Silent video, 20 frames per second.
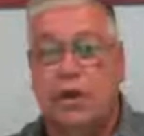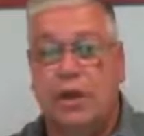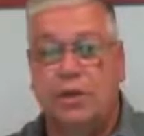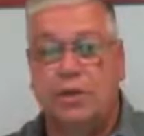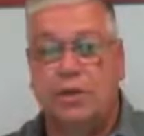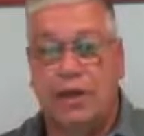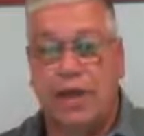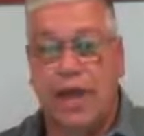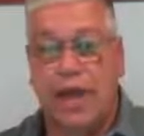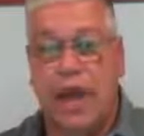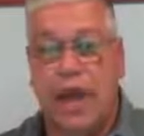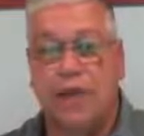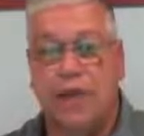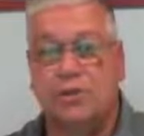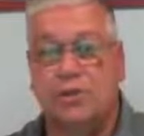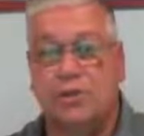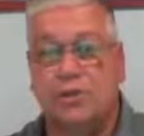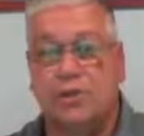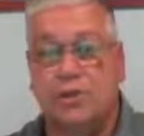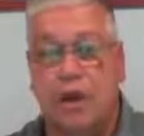it
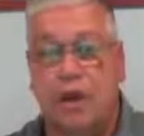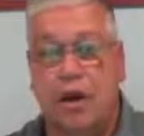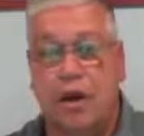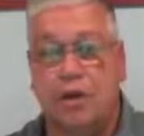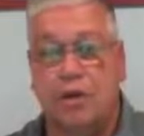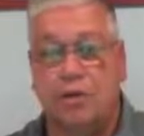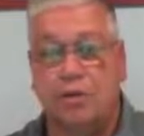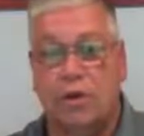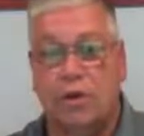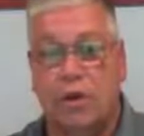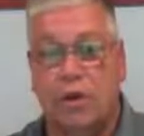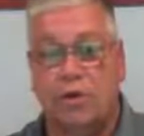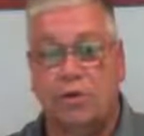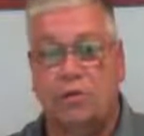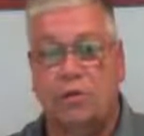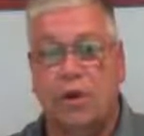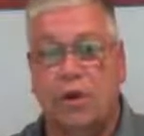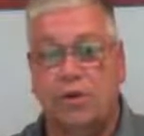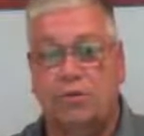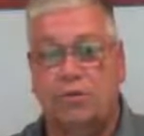captured now as
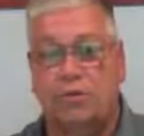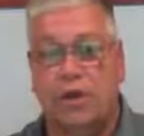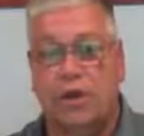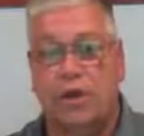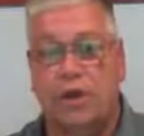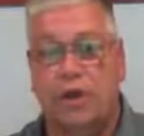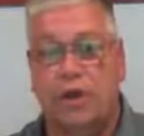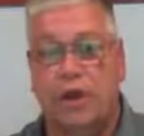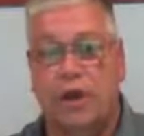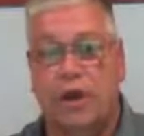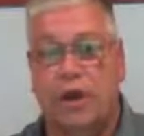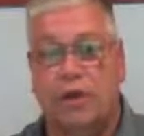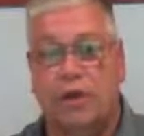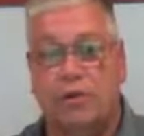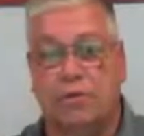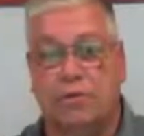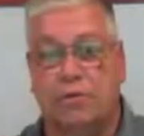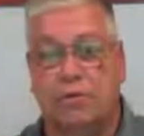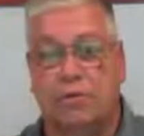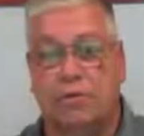part of TennCare?
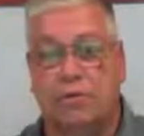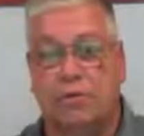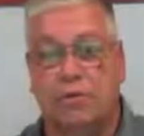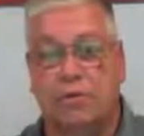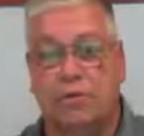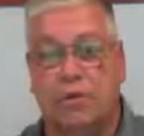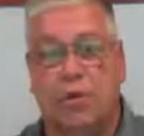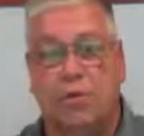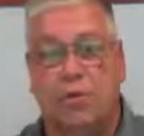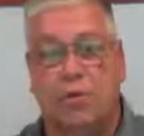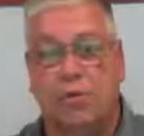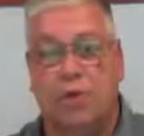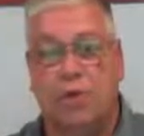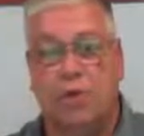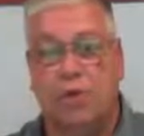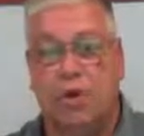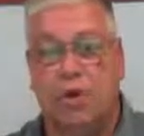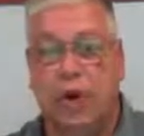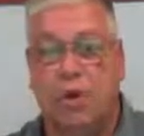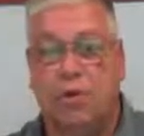That would be
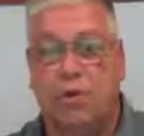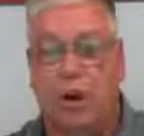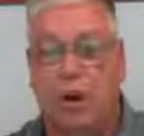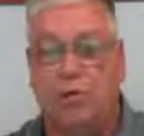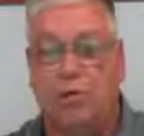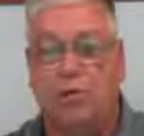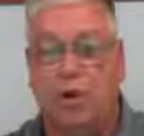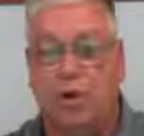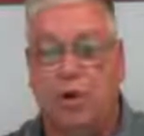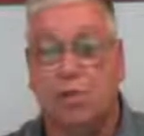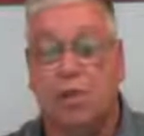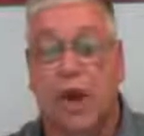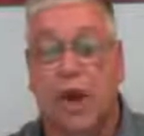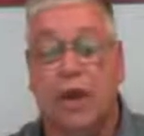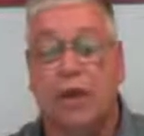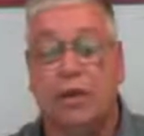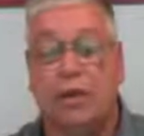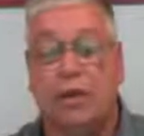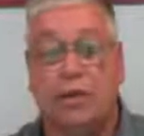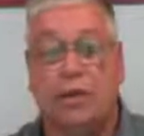one I would have to go
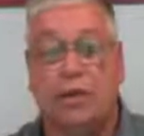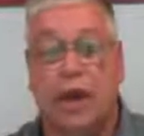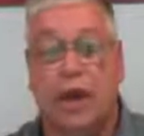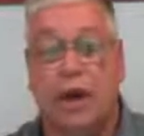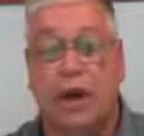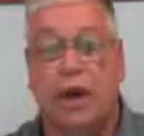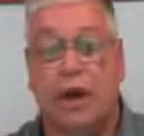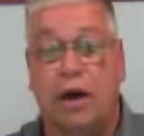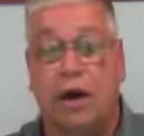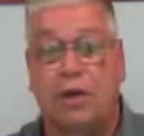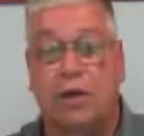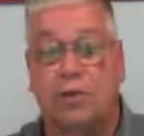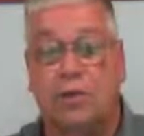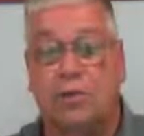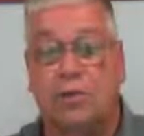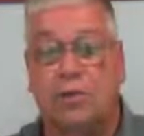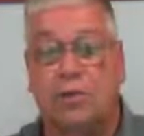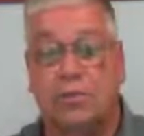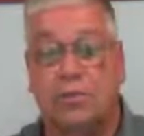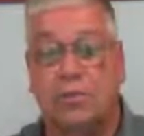back and look at, honestly.